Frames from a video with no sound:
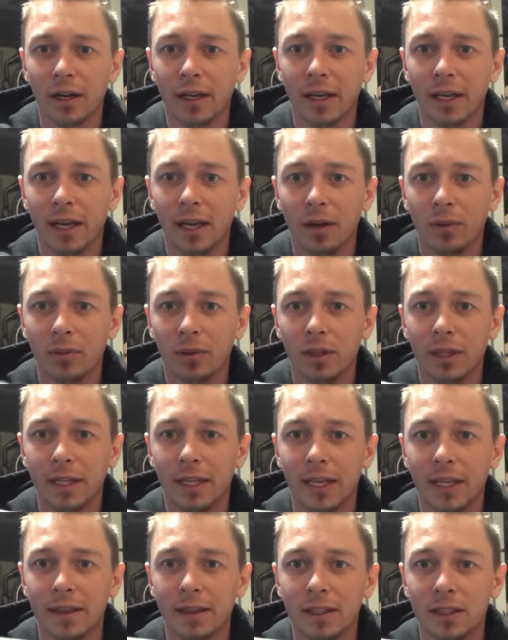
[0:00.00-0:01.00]
I can't really
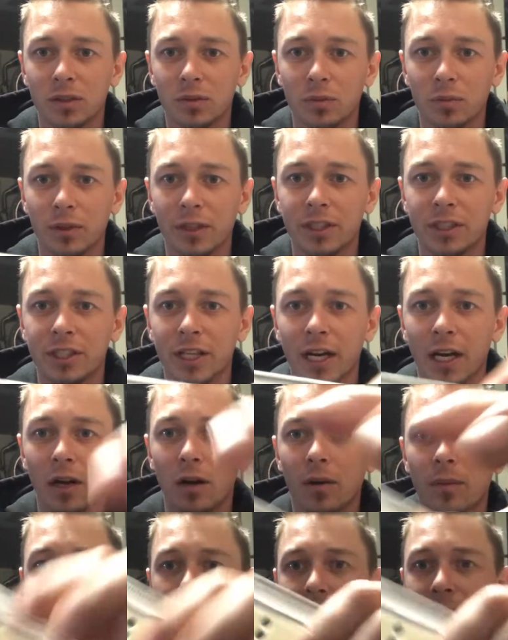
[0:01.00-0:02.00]
get this ridge
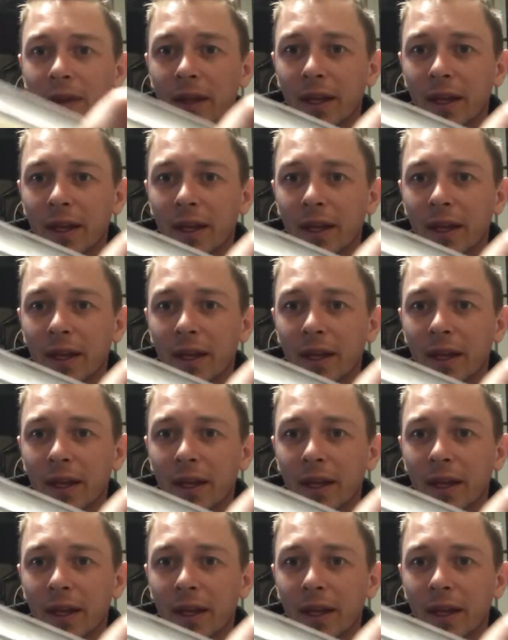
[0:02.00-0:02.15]
out.